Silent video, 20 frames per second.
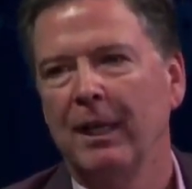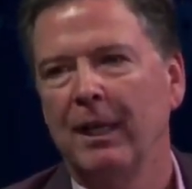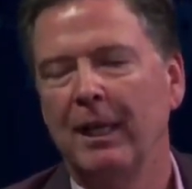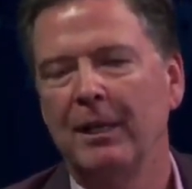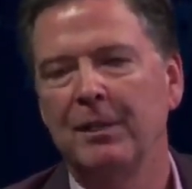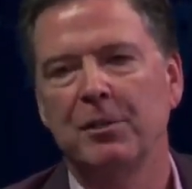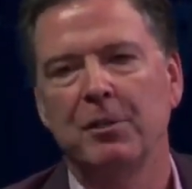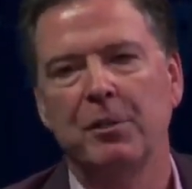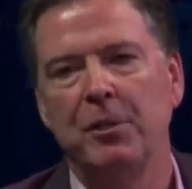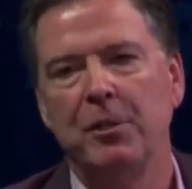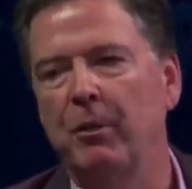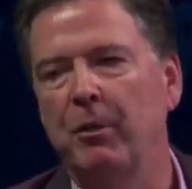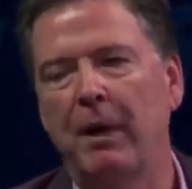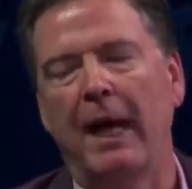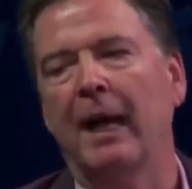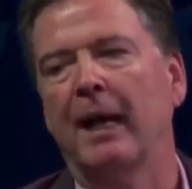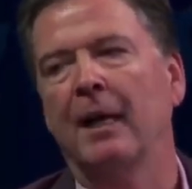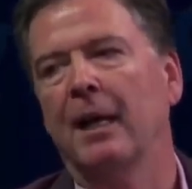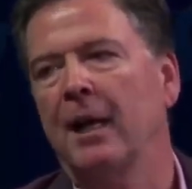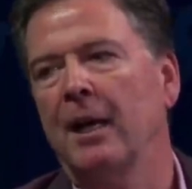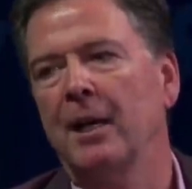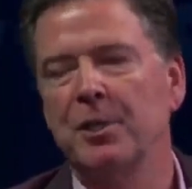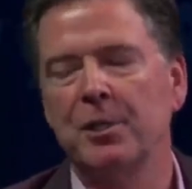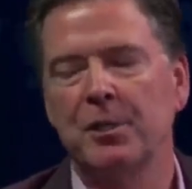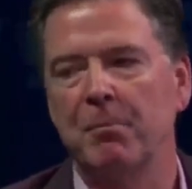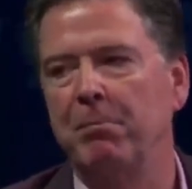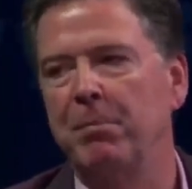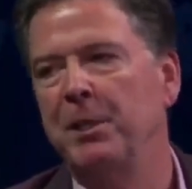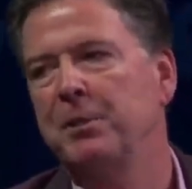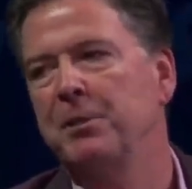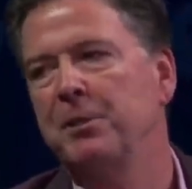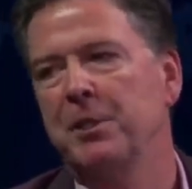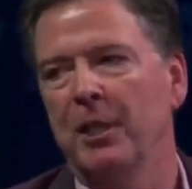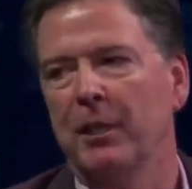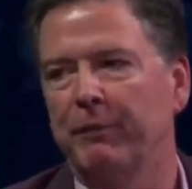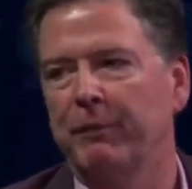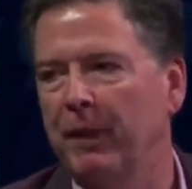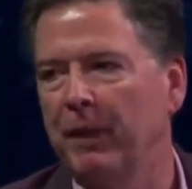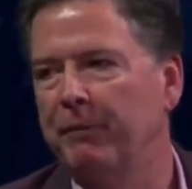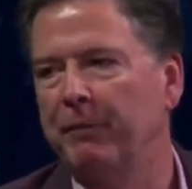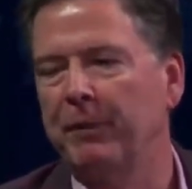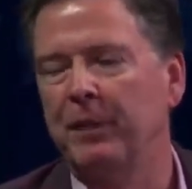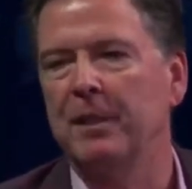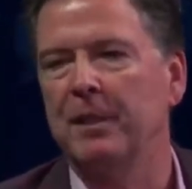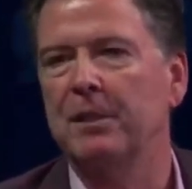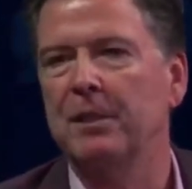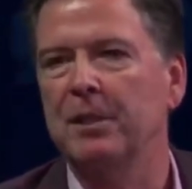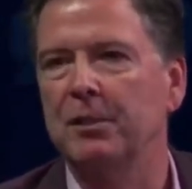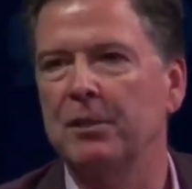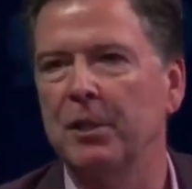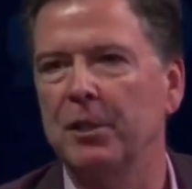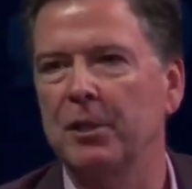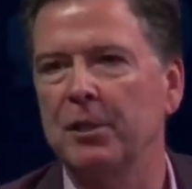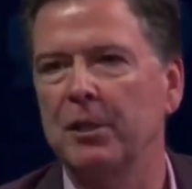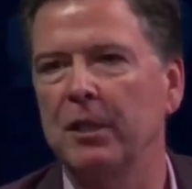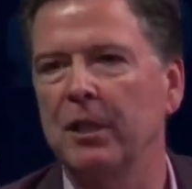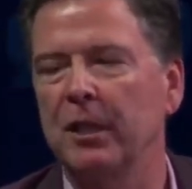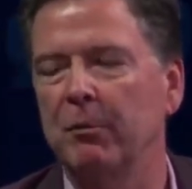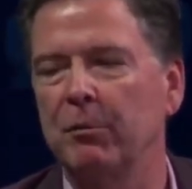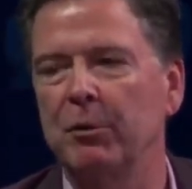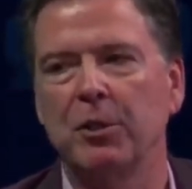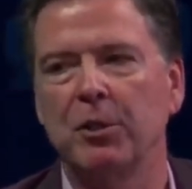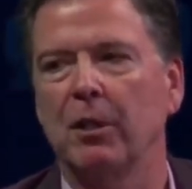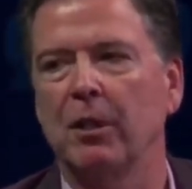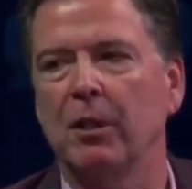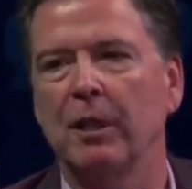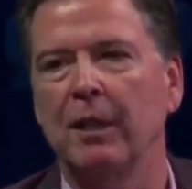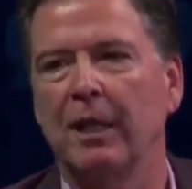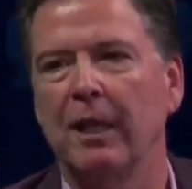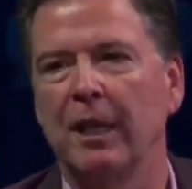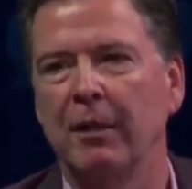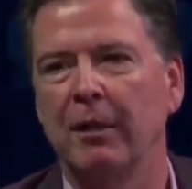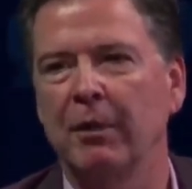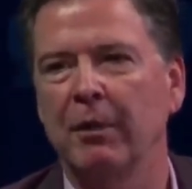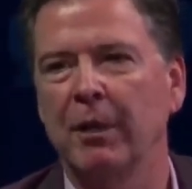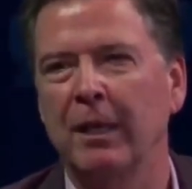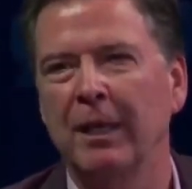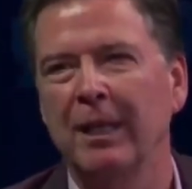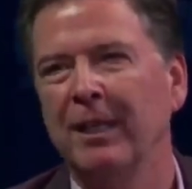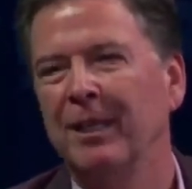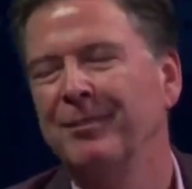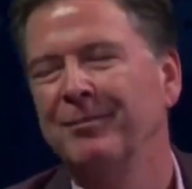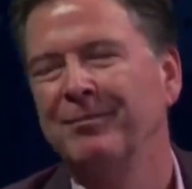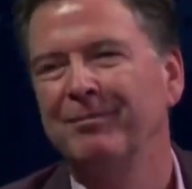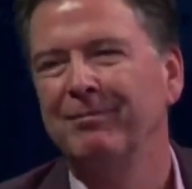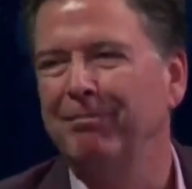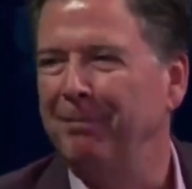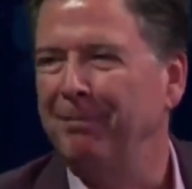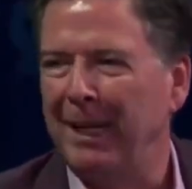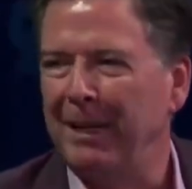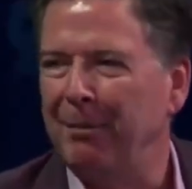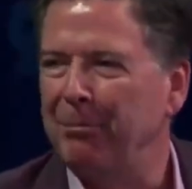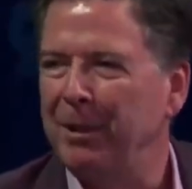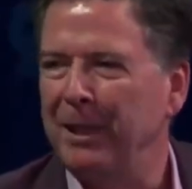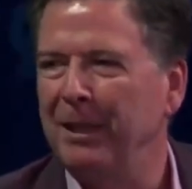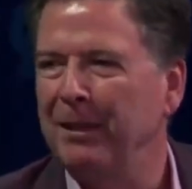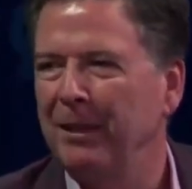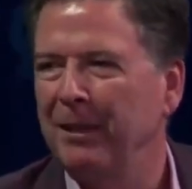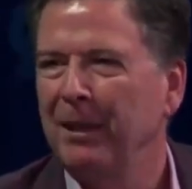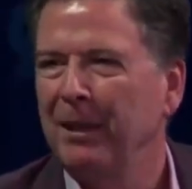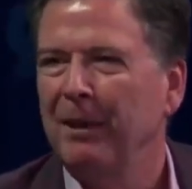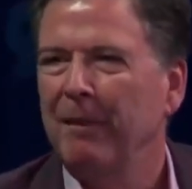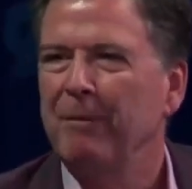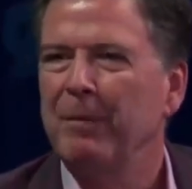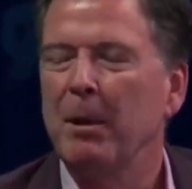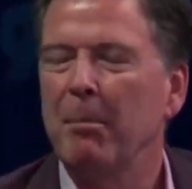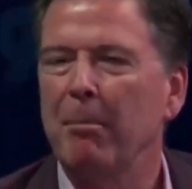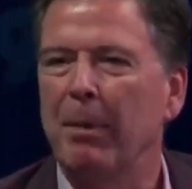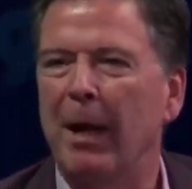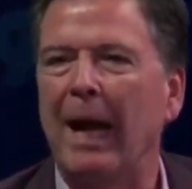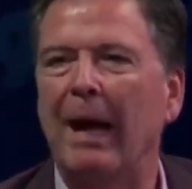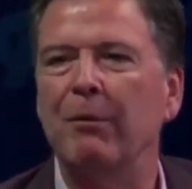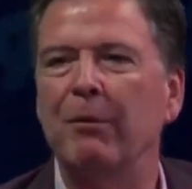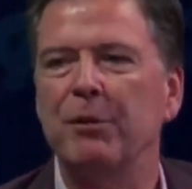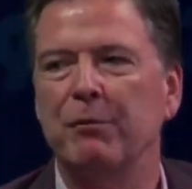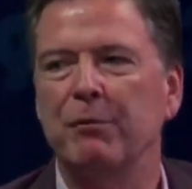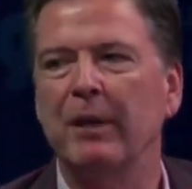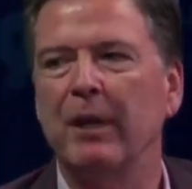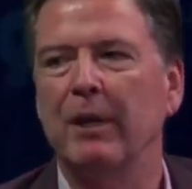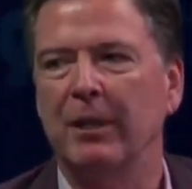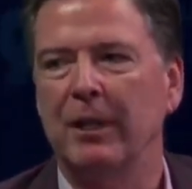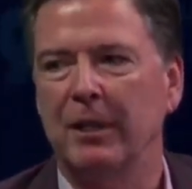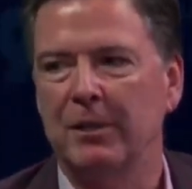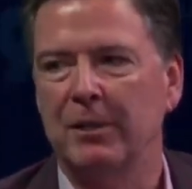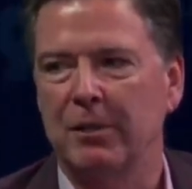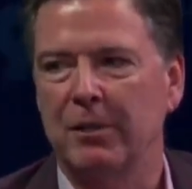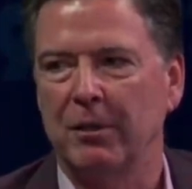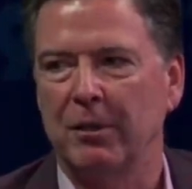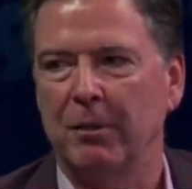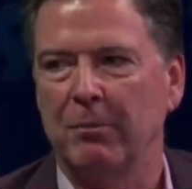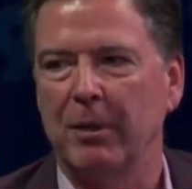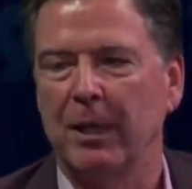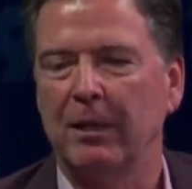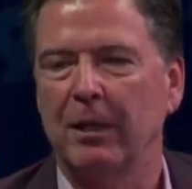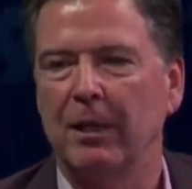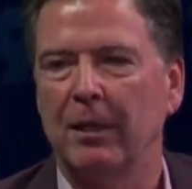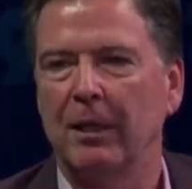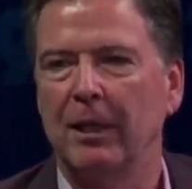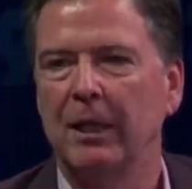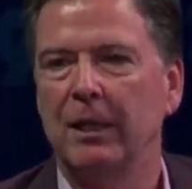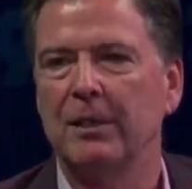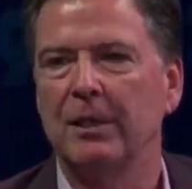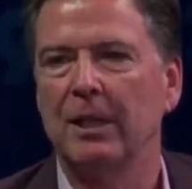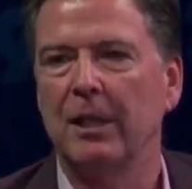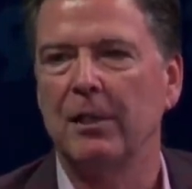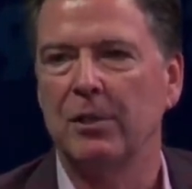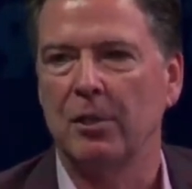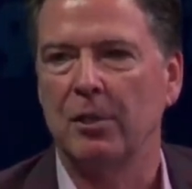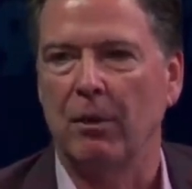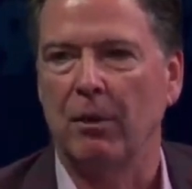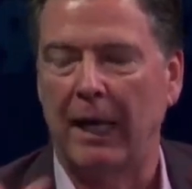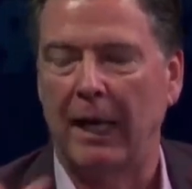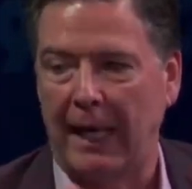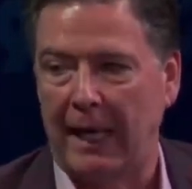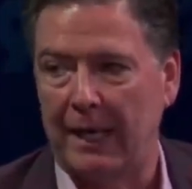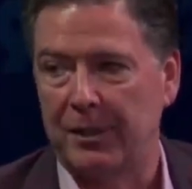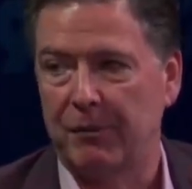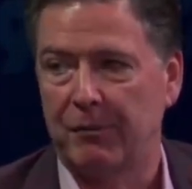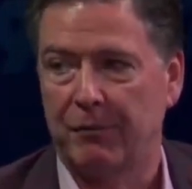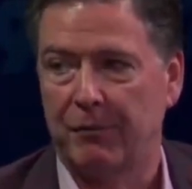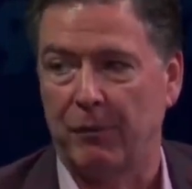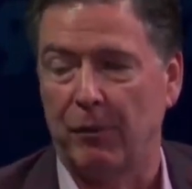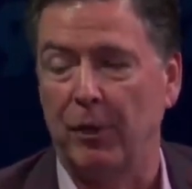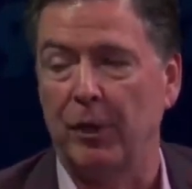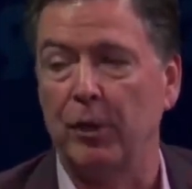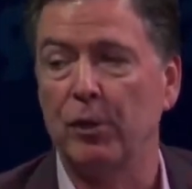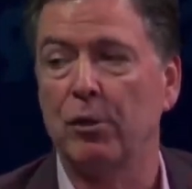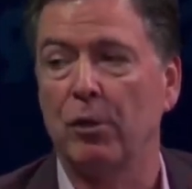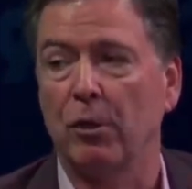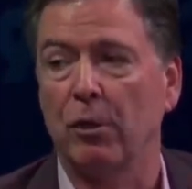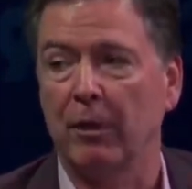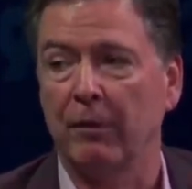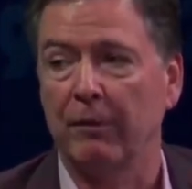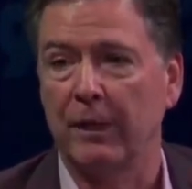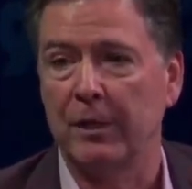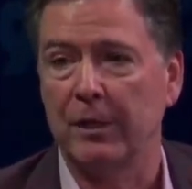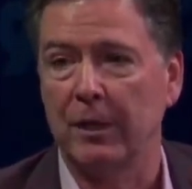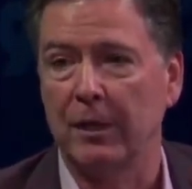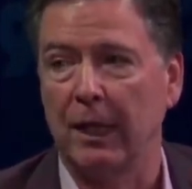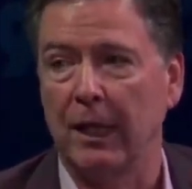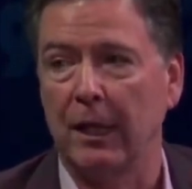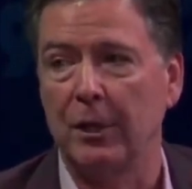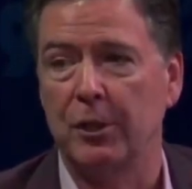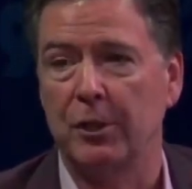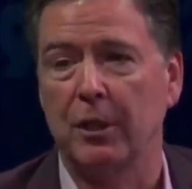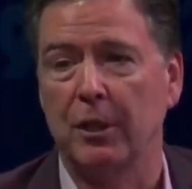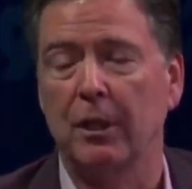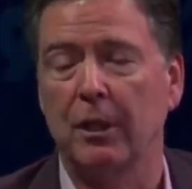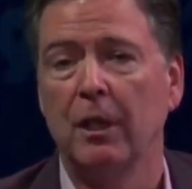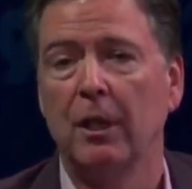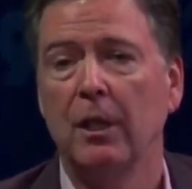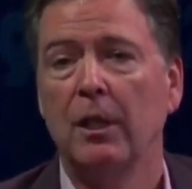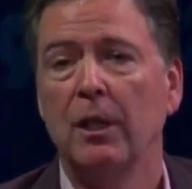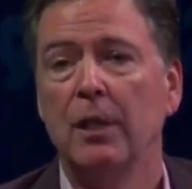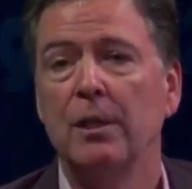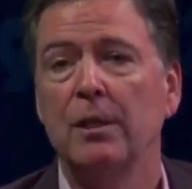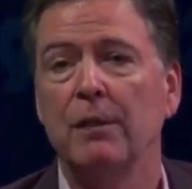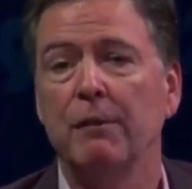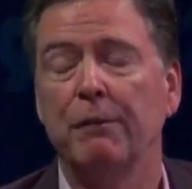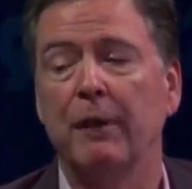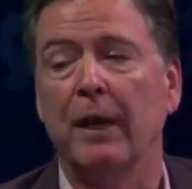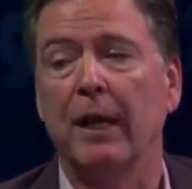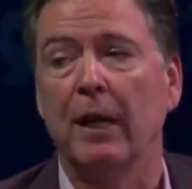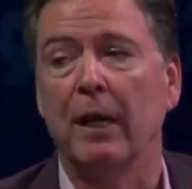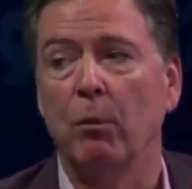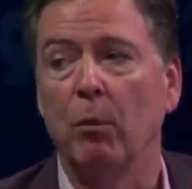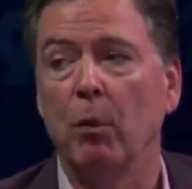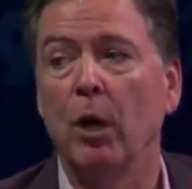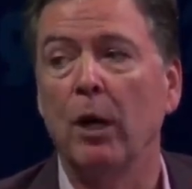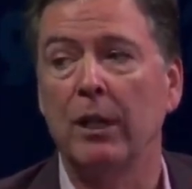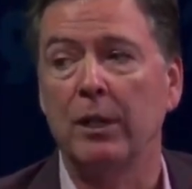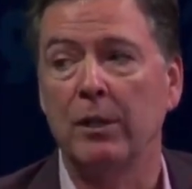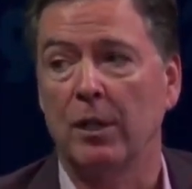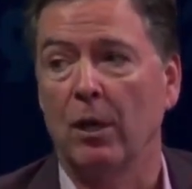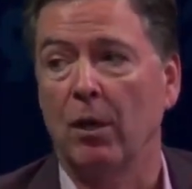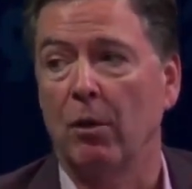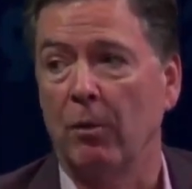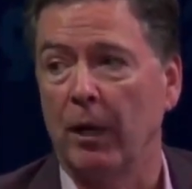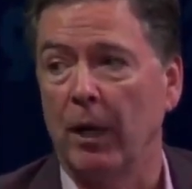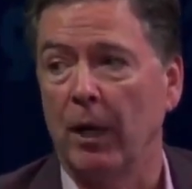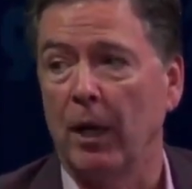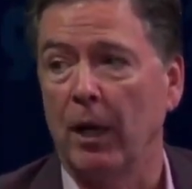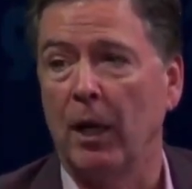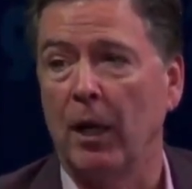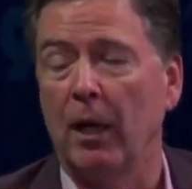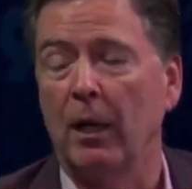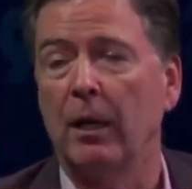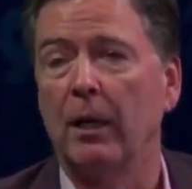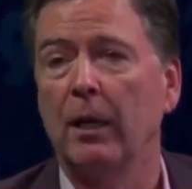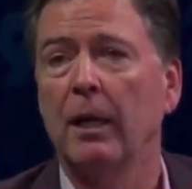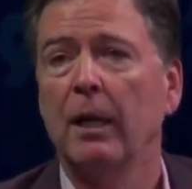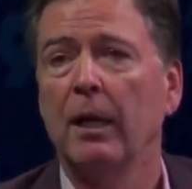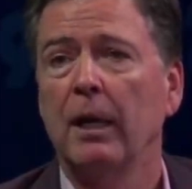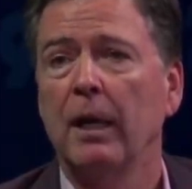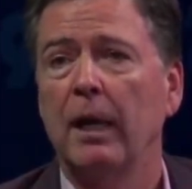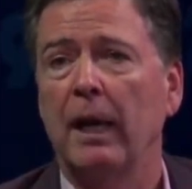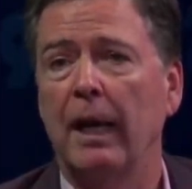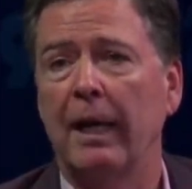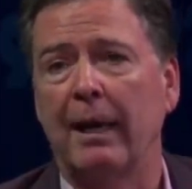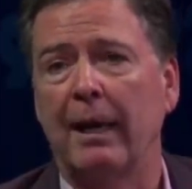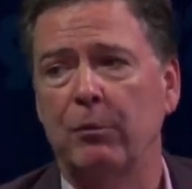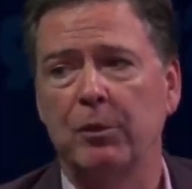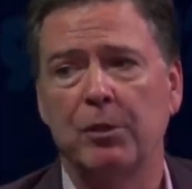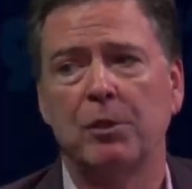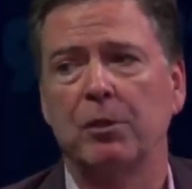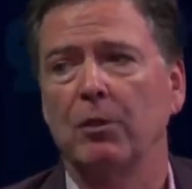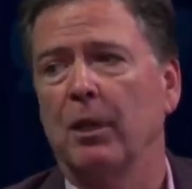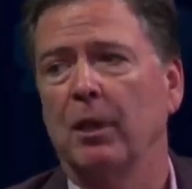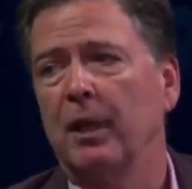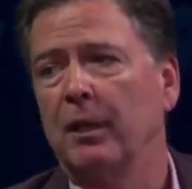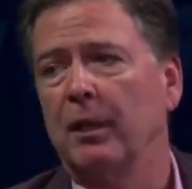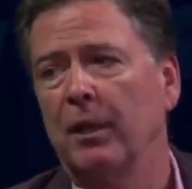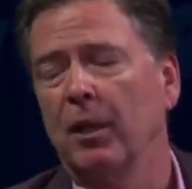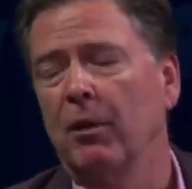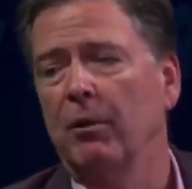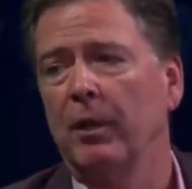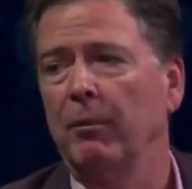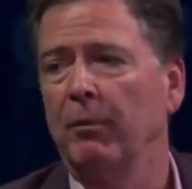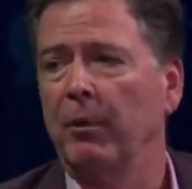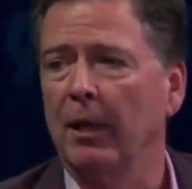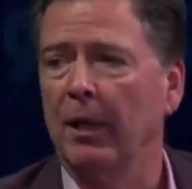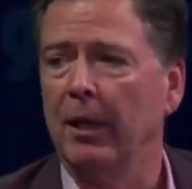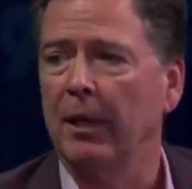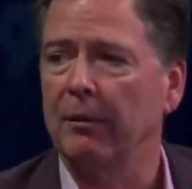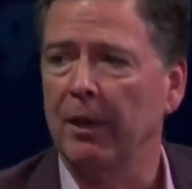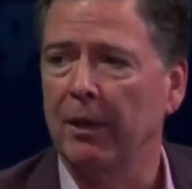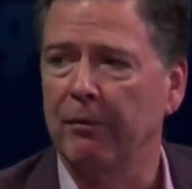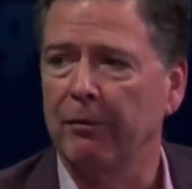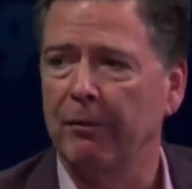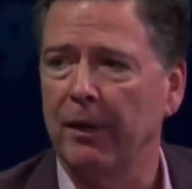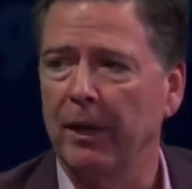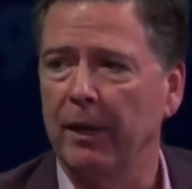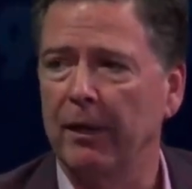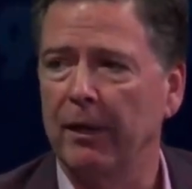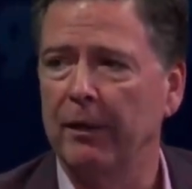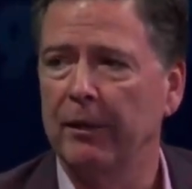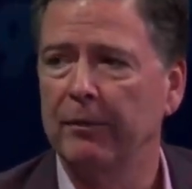And so you agonize and beat yourself up for this decision, it was going to leak anyway. Maybe, but I was very concerned about the leaks, and so I asked for an internal investigation to find out what is going on, and that was still ongoing when I got fired.